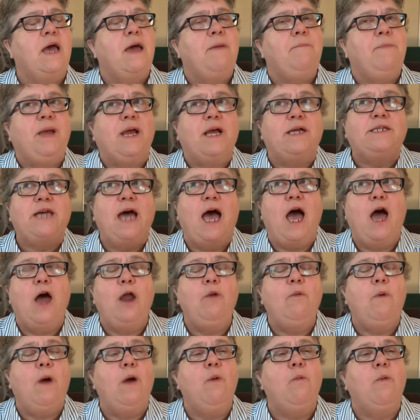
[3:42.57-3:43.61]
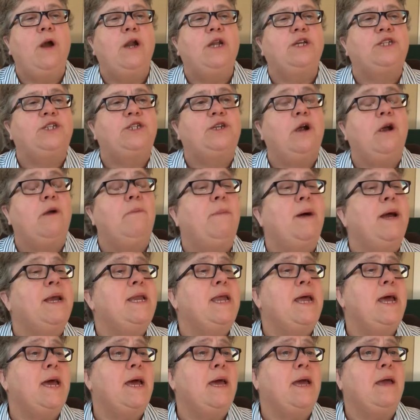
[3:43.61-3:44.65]
Because how do I want to start my
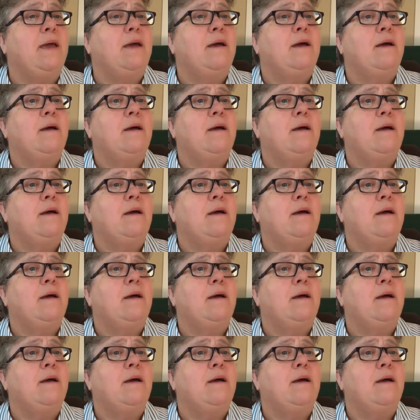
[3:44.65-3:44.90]
day?